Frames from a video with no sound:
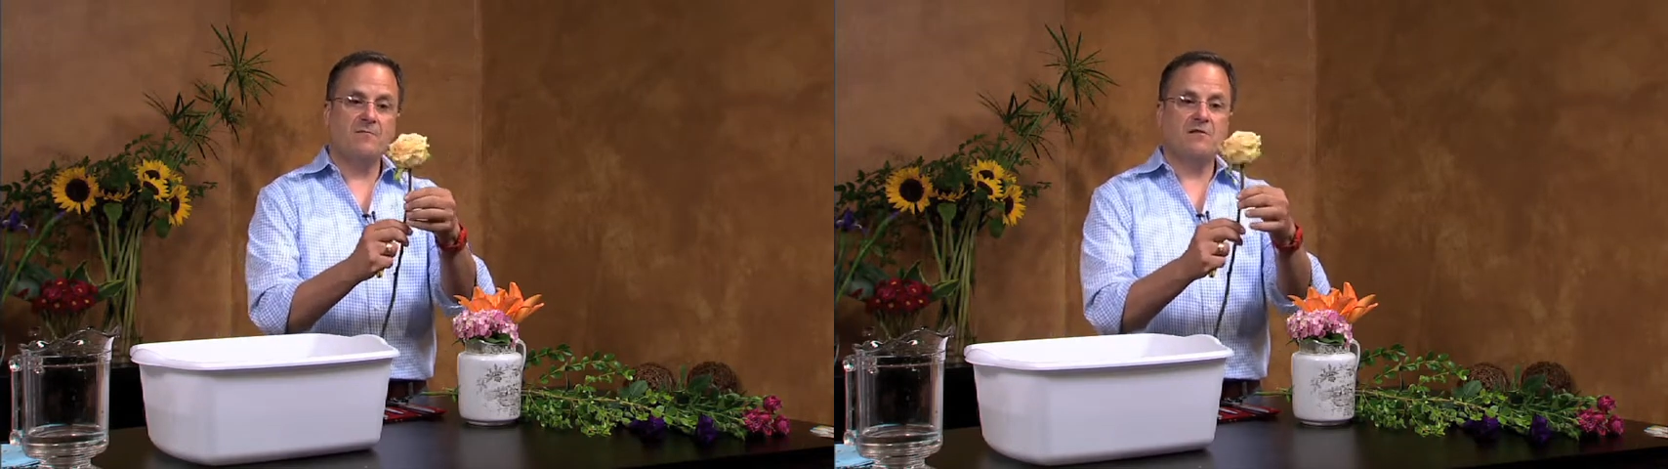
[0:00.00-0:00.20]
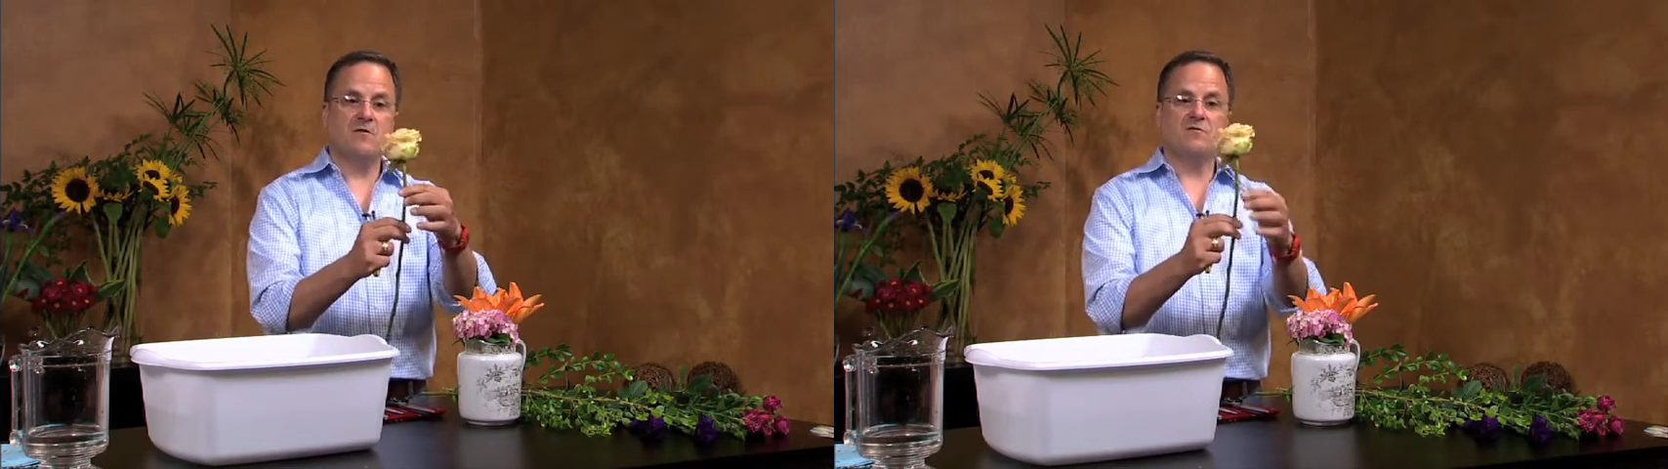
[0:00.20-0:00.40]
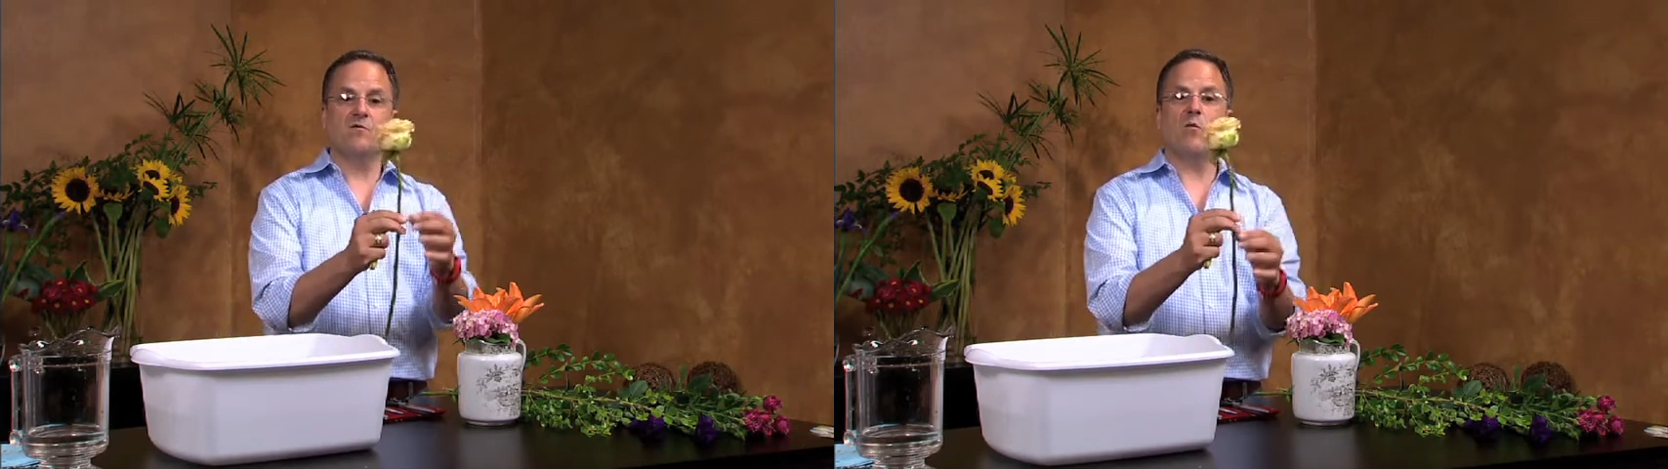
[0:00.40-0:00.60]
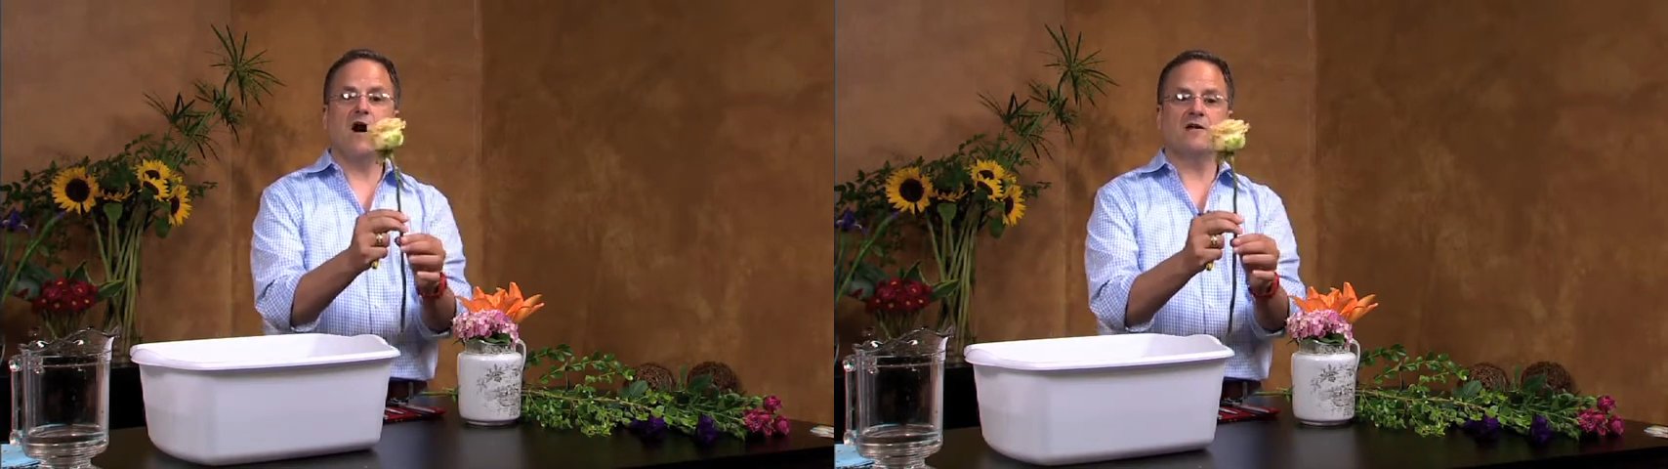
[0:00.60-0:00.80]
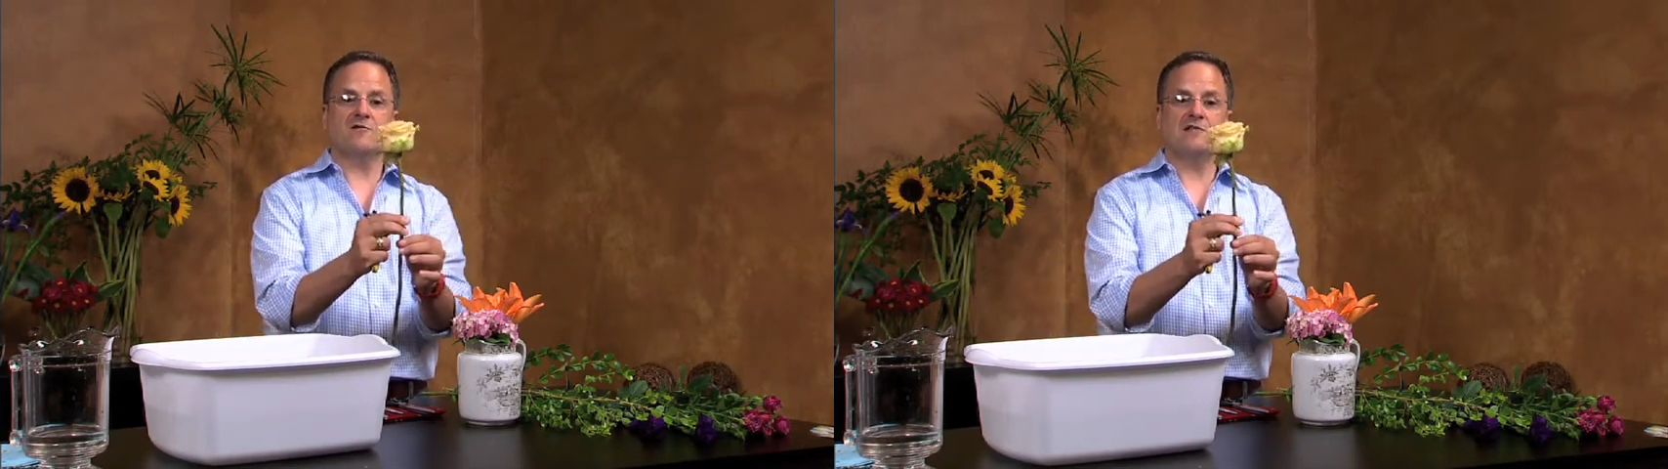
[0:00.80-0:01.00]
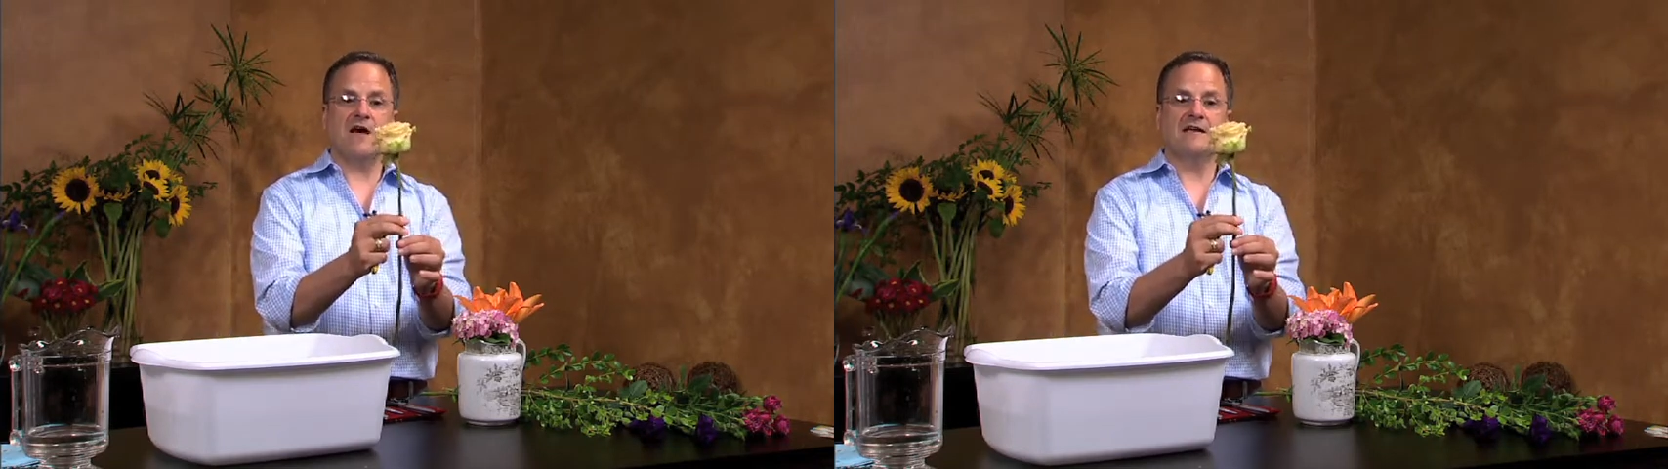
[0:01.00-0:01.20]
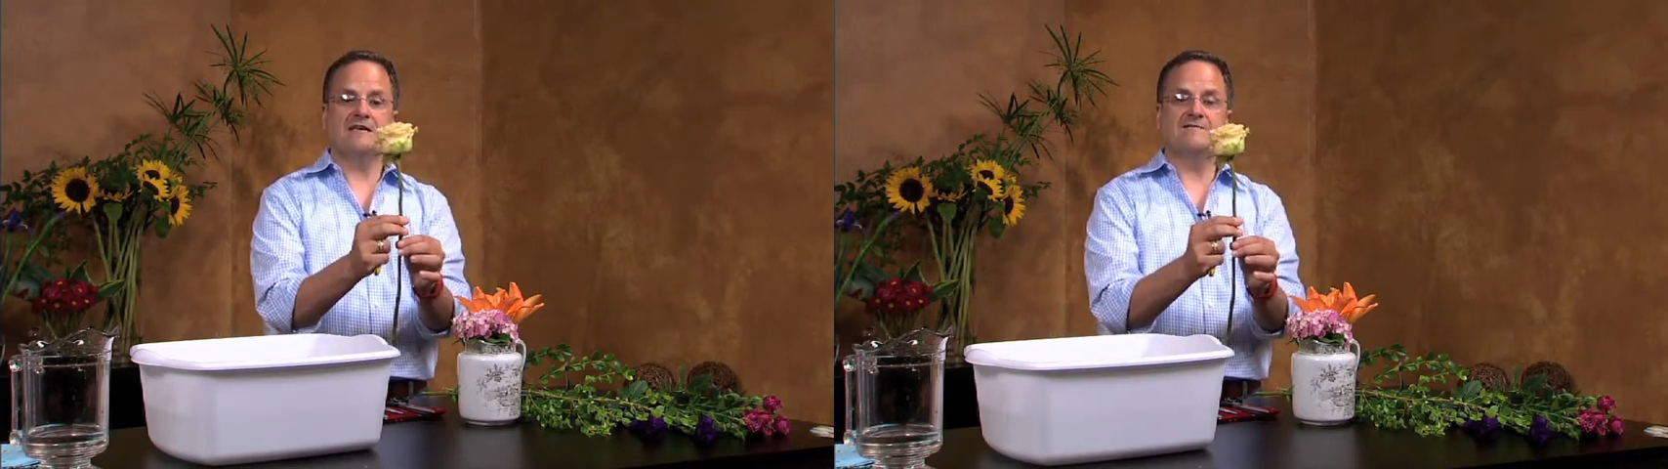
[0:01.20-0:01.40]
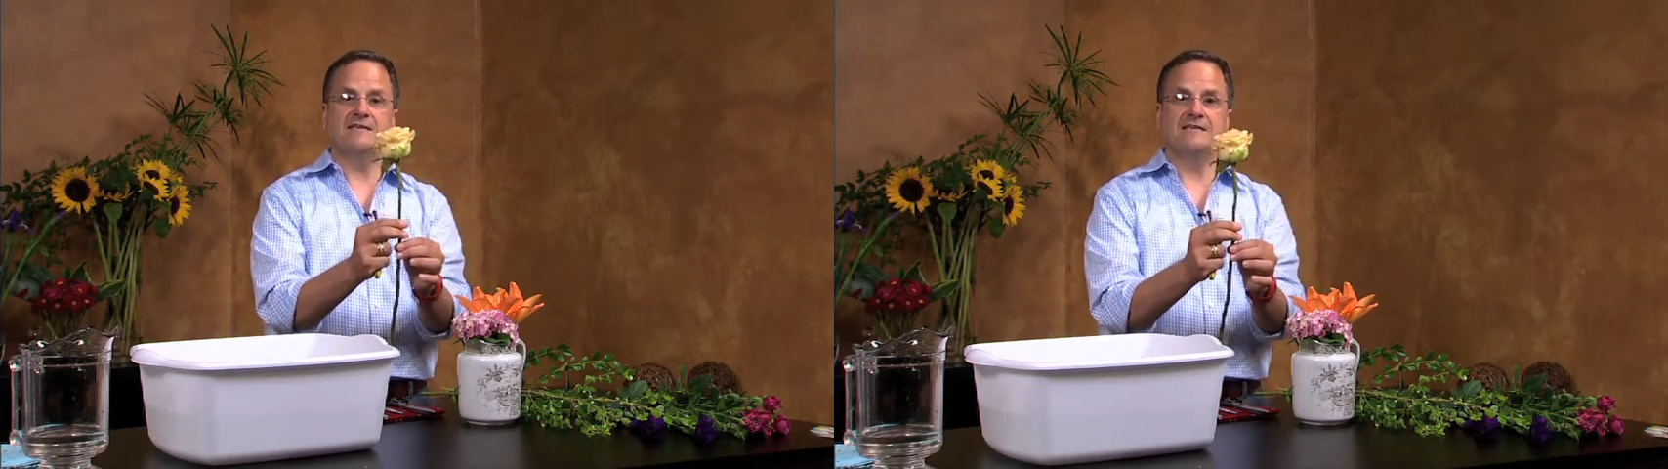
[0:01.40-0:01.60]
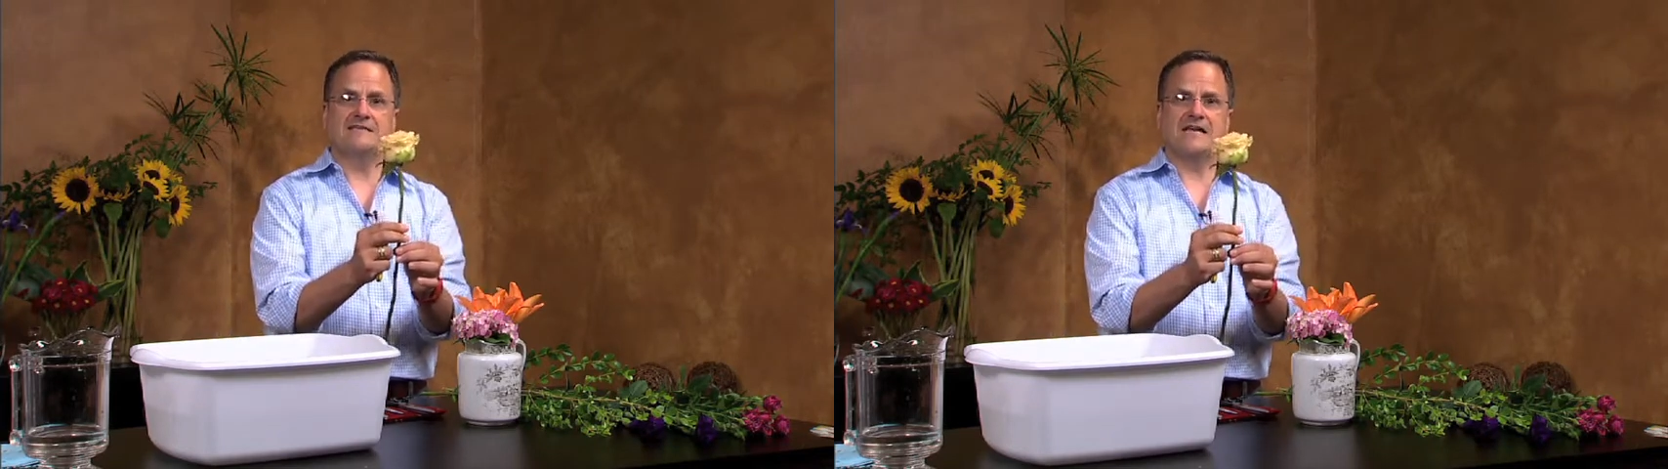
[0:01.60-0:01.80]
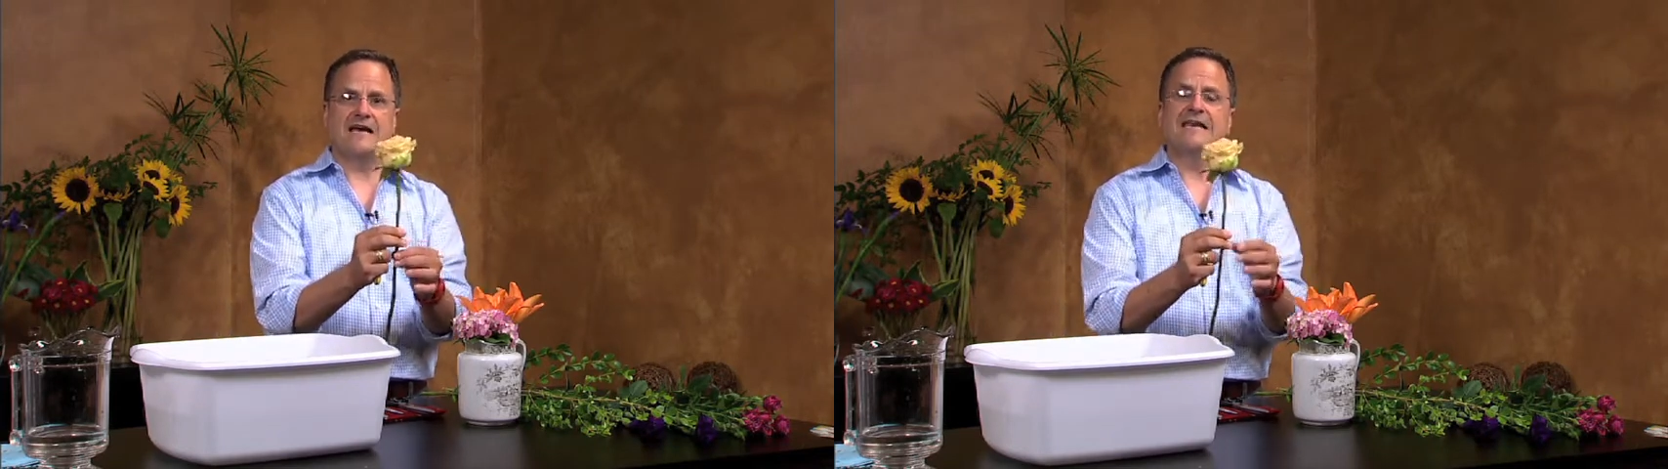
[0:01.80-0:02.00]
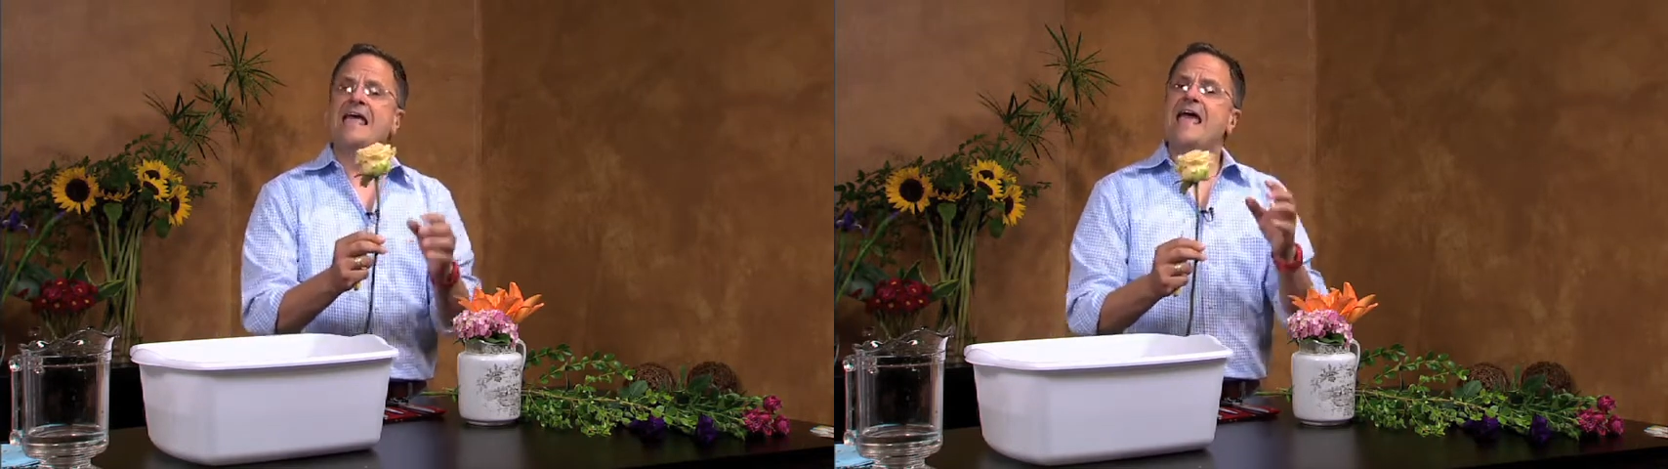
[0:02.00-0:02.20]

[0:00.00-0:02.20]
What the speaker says: below the water line of the design.